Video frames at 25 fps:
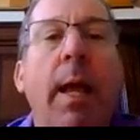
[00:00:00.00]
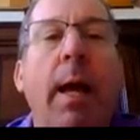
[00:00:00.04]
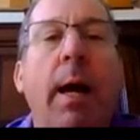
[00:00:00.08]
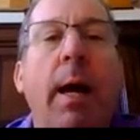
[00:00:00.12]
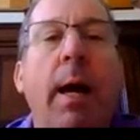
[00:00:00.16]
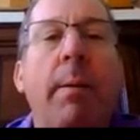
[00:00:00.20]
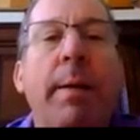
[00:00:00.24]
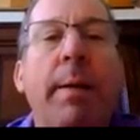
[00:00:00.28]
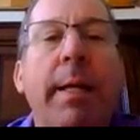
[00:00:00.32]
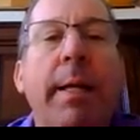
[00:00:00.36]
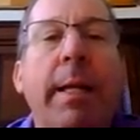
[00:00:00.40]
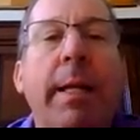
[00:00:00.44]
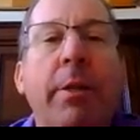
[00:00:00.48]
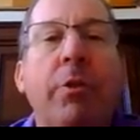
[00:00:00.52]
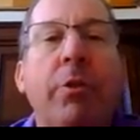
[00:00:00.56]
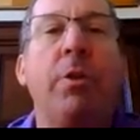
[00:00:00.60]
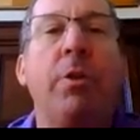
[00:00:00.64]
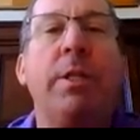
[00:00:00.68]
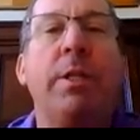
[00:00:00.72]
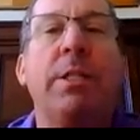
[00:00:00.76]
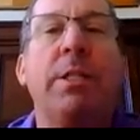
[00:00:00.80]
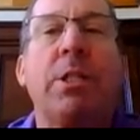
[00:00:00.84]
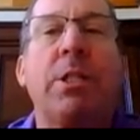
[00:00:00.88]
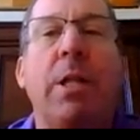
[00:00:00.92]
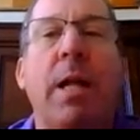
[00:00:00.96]
I'm going to get through
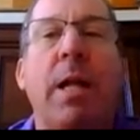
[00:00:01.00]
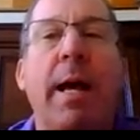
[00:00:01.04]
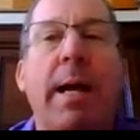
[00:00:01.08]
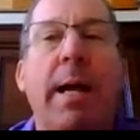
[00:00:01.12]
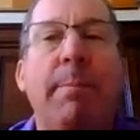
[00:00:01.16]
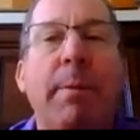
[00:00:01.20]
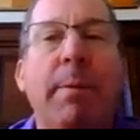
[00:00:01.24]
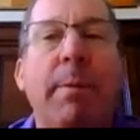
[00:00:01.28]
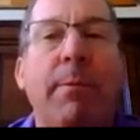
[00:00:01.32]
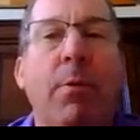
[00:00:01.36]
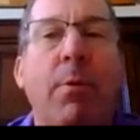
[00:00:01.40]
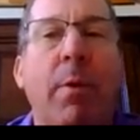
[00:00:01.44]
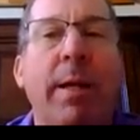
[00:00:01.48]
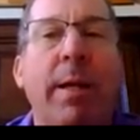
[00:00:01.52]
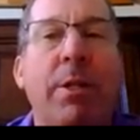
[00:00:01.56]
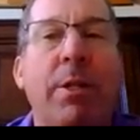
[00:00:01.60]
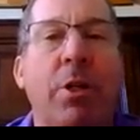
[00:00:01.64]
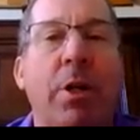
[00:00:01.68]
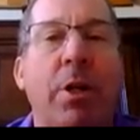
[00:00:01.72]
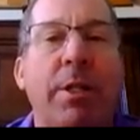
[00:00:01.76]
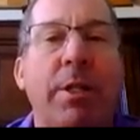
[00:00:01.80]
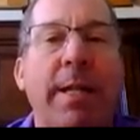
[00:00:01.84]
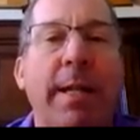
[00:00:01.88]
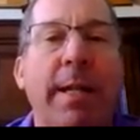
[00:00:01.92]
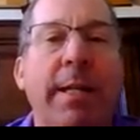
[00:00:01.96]
this slide before I
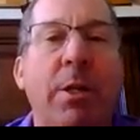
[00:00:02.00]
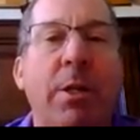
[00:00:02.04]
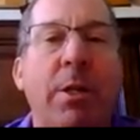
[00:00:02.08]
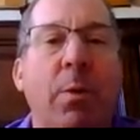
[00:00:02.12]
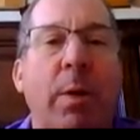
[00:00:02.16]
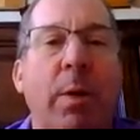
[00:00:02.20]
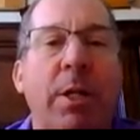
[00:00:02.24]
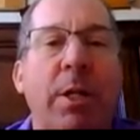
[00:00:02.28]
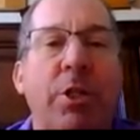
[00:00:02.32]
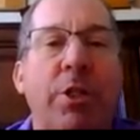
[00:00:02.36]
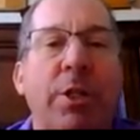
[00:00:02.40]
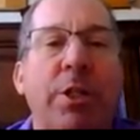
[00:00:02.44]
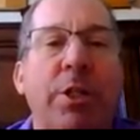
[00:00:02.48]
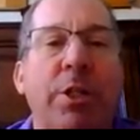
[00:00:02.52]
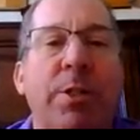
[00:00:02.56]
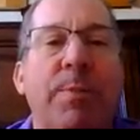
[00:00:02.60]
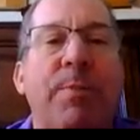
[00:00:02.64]
start taking questions.